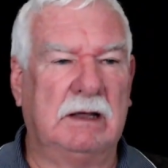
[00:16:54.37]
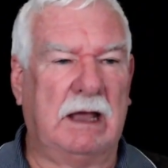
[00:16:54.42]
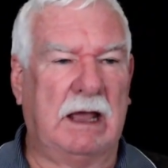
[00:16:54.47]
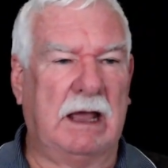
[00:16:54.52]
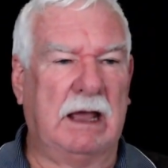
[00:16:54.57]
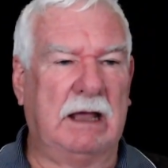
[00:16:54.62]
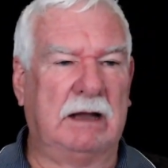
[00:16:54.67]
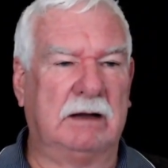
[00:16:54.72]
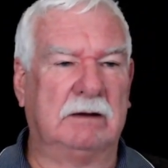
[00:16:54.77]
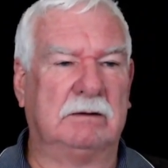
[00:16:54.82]

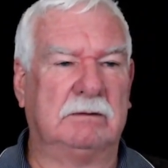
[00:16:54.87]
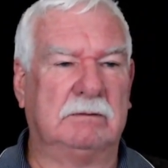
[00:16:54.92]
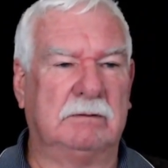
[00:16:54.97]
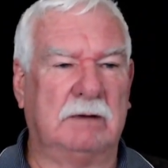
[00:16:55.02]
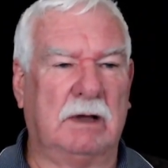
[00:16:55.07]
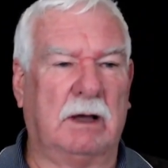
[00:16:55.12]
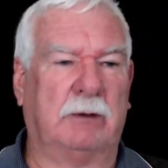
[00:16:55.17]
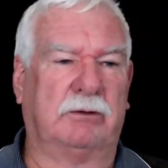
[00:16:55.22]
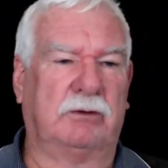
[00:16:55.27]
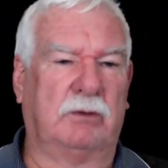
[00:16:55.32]
And
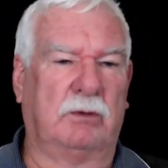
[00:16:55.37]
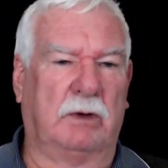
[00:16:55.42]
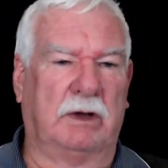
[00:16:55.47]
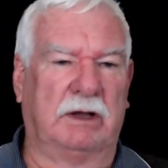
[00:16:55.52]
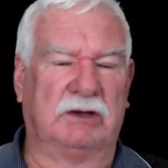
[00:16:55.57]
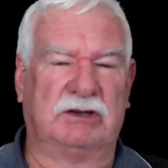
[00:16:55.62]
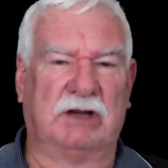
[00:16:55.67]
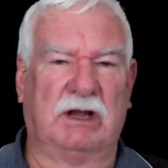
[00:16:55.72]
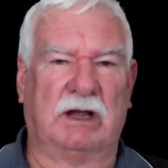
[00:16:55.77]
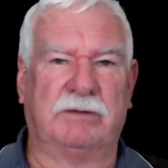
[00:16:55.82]
I was
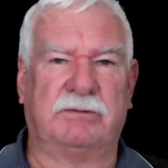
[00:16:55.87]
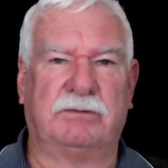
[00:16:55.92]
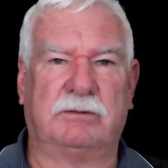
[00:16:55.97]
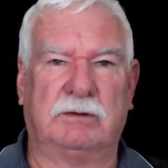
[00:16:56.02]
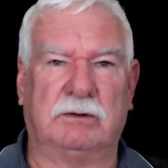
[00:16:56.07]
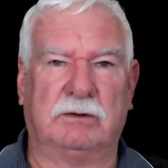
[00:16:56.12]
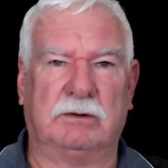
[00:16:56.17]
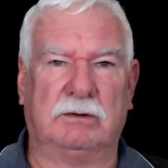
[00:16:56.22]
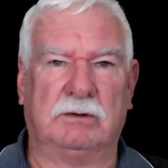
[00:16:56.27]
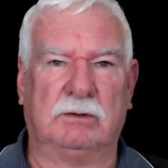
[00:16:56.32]
quite chuffed
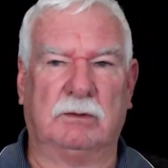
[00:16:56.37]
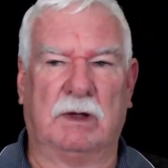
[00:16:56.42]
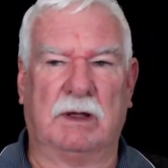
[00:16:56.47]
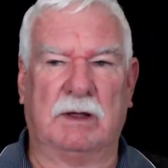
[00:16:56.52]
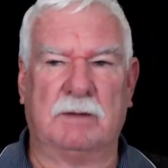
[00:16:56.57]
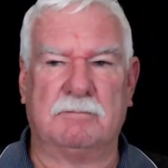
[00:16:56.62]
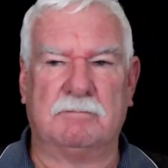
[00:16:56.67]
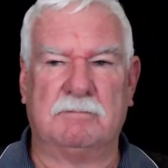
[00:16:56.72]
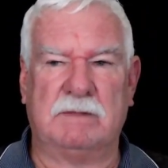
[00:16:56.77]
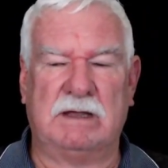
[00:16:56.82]

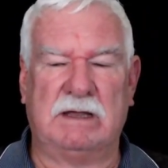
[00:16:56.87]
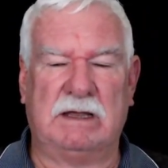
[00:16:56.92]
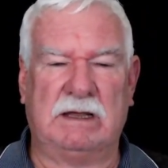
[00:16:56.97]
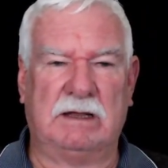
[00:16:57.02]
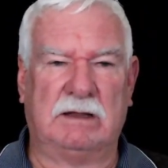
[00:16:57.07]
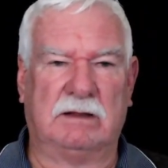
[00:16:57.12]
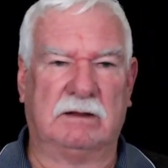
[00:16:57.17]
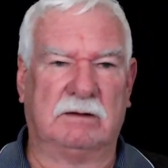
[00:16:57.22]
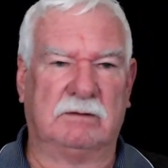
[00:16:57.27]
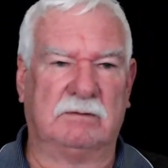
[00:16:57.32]
to
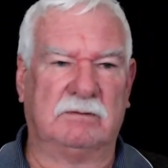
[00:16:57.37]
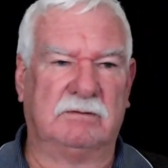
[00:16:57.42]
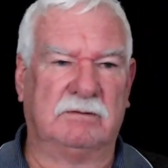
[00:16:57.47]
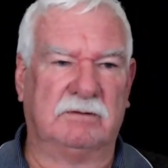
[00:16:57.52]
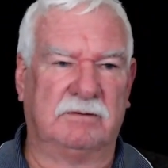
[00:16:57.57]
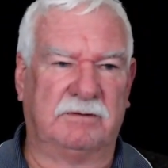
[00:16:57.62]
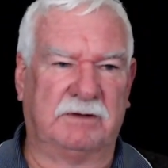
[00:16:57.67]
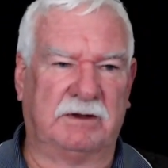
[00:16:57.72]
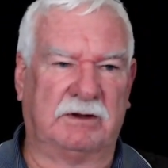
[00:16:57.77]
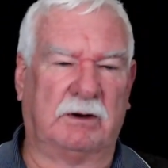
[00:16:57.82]
hear that
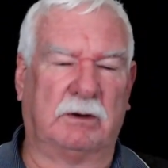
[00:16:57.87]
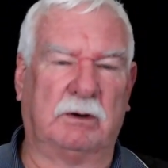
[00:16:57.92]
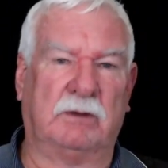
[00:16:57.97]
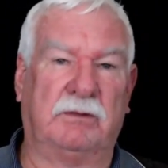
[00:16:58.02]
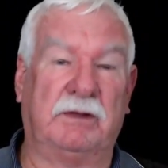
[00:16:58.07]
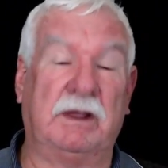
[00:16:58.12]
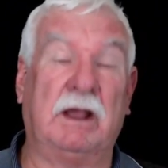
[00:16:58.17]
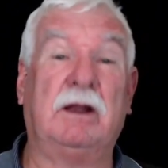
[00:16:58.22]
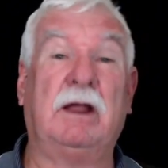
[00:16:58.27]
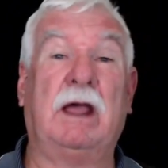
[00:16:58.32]

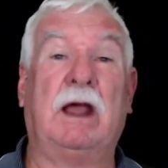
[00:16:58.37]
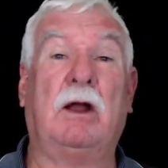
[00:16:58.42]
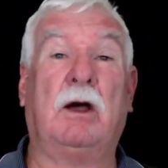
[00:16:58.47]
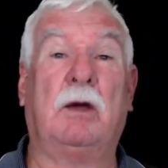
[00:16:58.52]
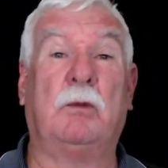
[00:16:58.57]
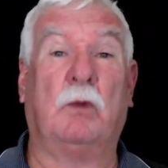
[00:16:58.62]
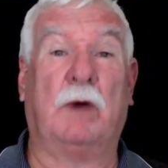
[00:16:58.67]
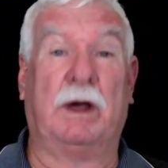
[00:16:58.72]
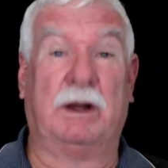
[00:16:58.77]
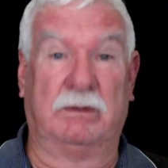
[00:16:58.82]
photography, and
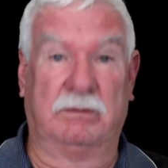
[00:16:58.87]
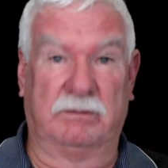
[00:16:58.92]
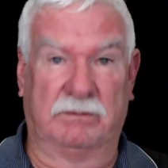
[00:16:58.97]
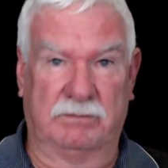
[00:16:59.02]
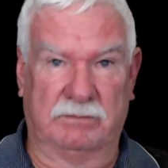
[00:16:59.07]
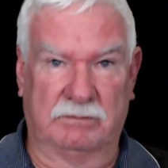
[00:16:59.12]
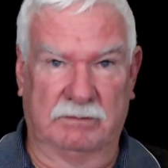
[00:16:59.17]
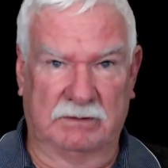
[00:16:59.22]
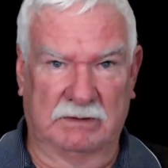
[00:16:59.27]
I'm one of